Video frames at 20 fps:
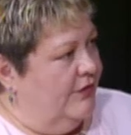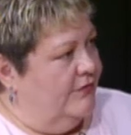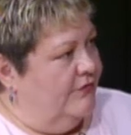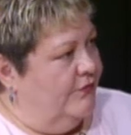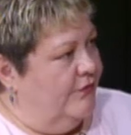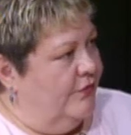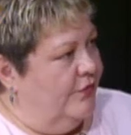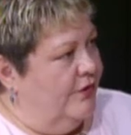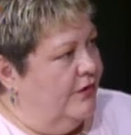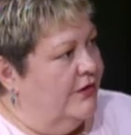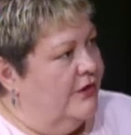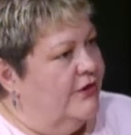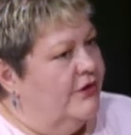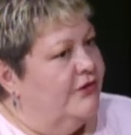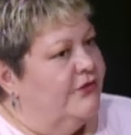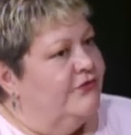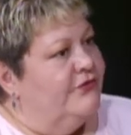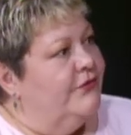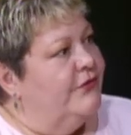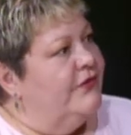for,
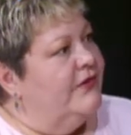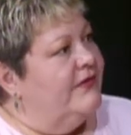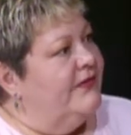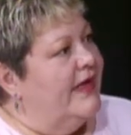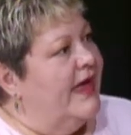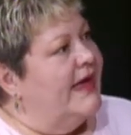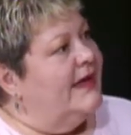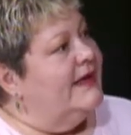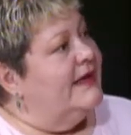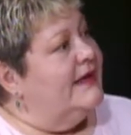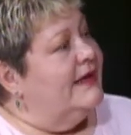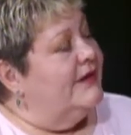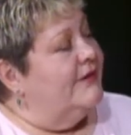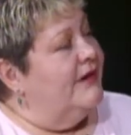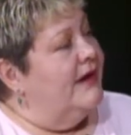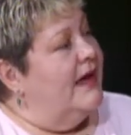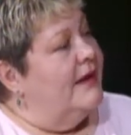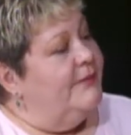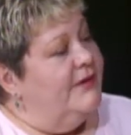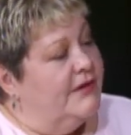so that can
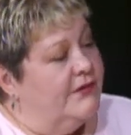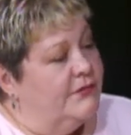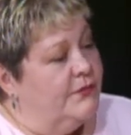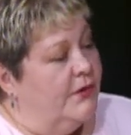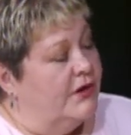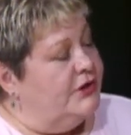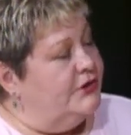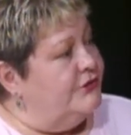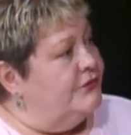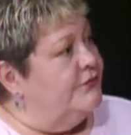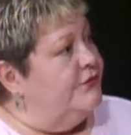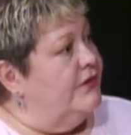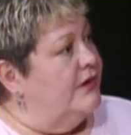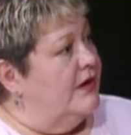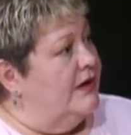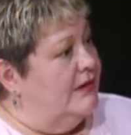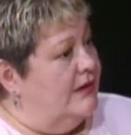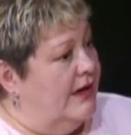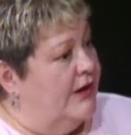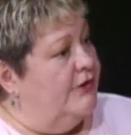carry on. Because once you
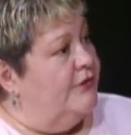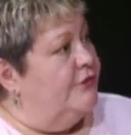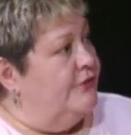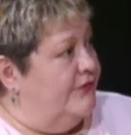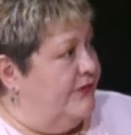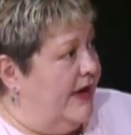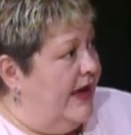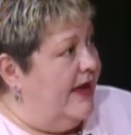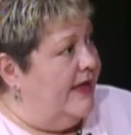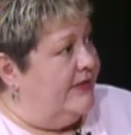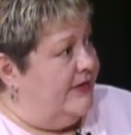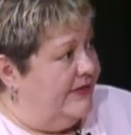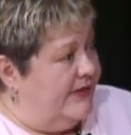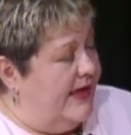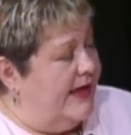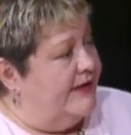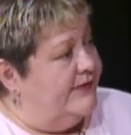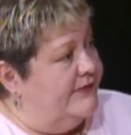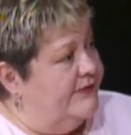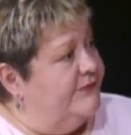understand
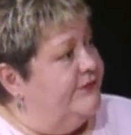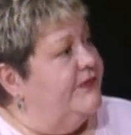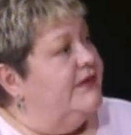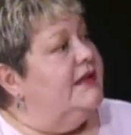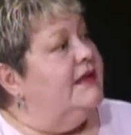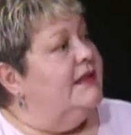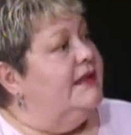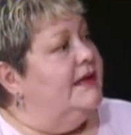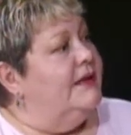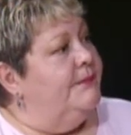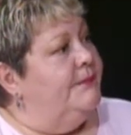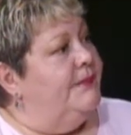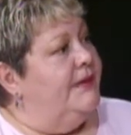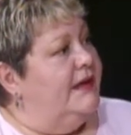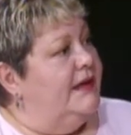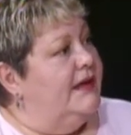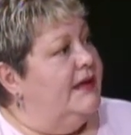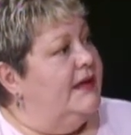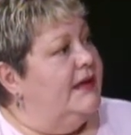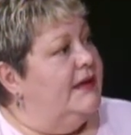that is a feeling
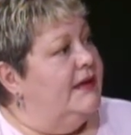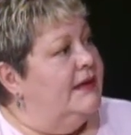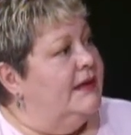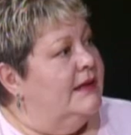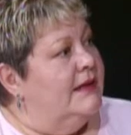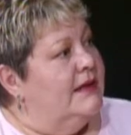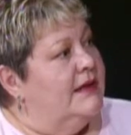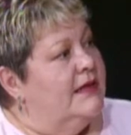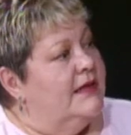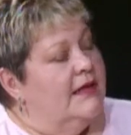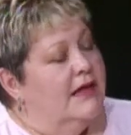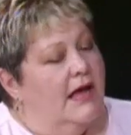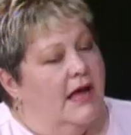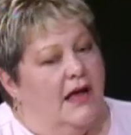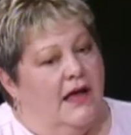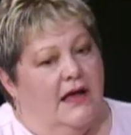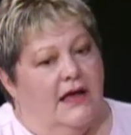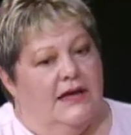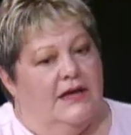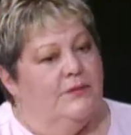being,
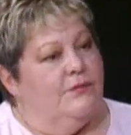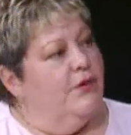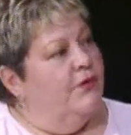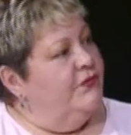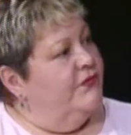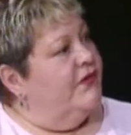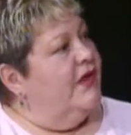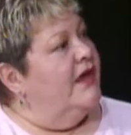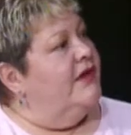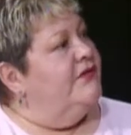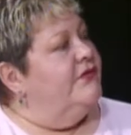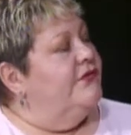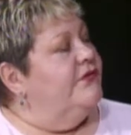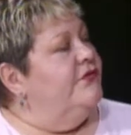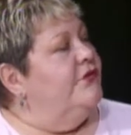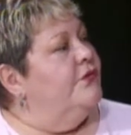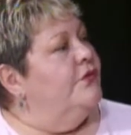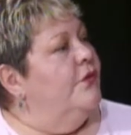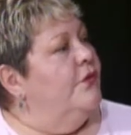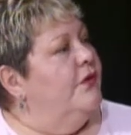in most
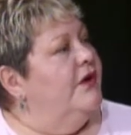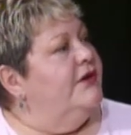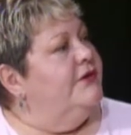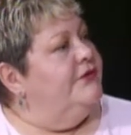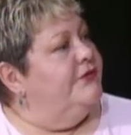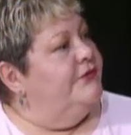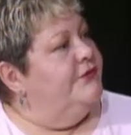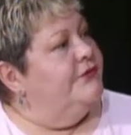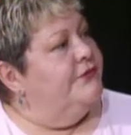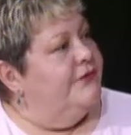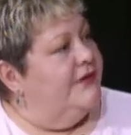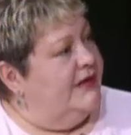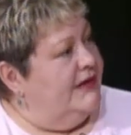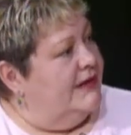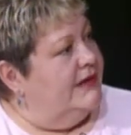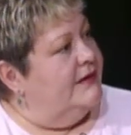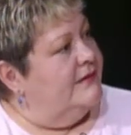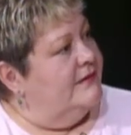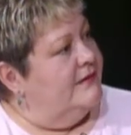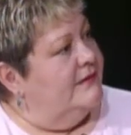cases you're going to treat
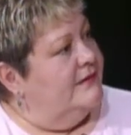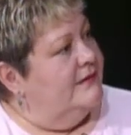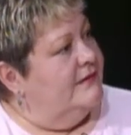it